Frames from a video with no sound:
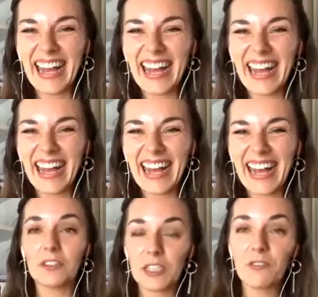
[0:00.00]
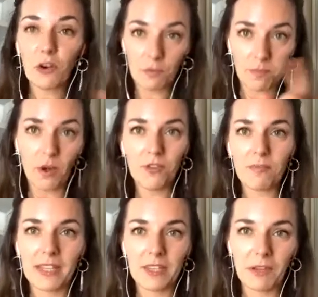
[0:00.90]
Absolutely, it's for both
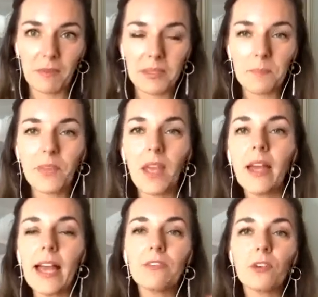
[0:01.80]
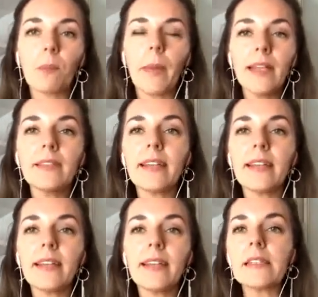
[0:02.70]
men and women. And for men, that
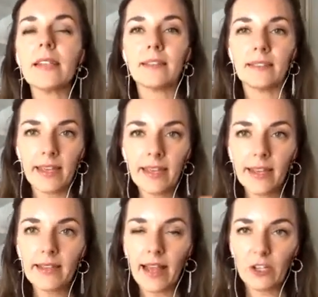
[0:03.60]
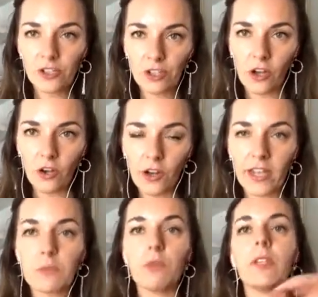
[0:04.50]
means that they can actually
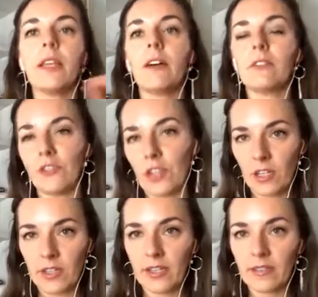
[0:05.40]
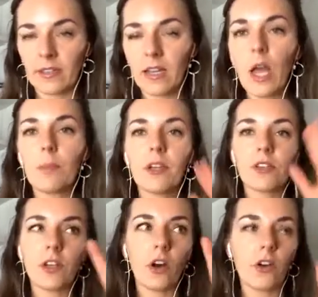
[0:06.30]
orgasm without ejaculating, because
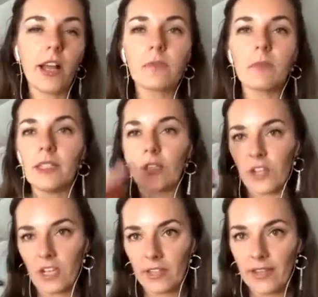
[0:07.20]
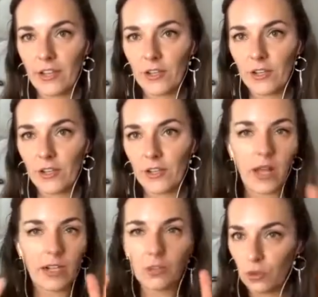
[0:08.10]
orgasm and ejaculation
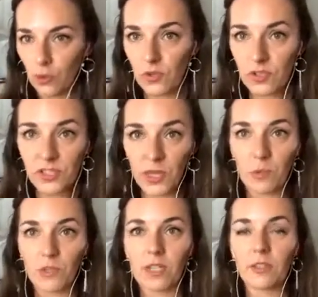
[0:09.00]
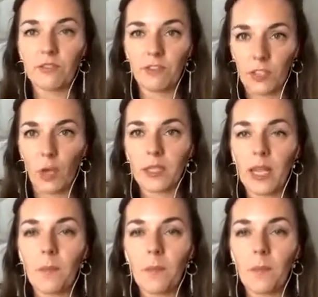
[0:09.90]
are two separate phenomena.